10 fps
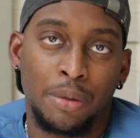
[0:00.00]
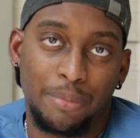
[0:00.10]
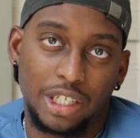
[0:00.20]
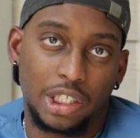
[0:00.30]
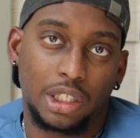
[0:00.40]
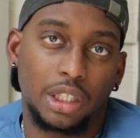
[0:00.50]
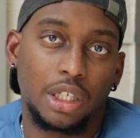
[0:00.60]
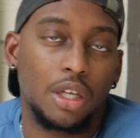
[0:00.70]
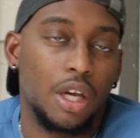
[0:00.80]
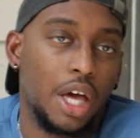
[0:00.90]

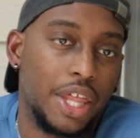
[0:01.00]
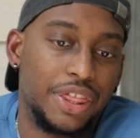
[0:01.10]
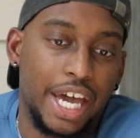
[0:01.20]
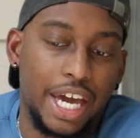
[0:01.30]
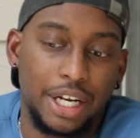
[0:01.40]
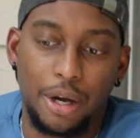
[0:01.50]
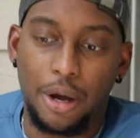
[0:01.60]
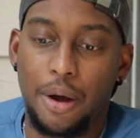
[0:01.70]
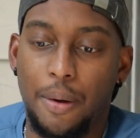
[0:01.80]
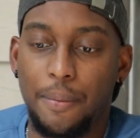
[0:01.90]
Basically, that
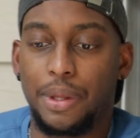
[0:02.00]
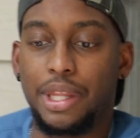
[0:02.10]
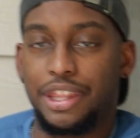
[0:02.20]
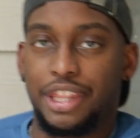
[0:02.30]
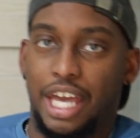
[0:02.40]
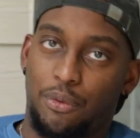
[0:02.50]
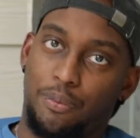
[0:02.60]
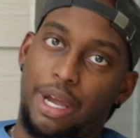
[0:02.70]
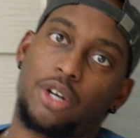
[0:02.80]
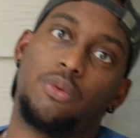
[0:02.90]

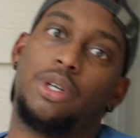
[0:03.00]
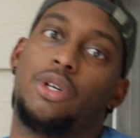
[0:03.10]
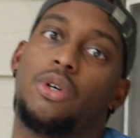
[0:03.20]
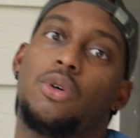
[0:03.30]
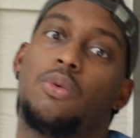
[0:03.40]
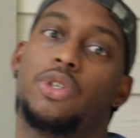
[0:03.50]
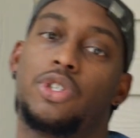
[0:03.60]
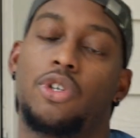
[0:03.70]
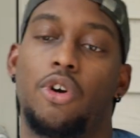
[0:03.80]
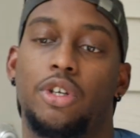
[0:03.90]
back wheel will
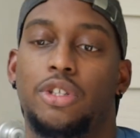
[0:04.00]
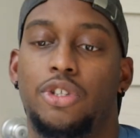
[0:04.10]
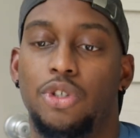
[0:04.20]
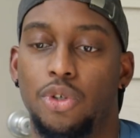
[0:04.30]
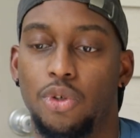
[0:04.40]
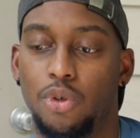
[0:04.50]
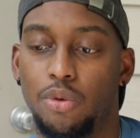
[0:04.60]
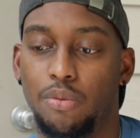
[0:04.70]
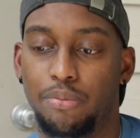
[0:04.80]
start to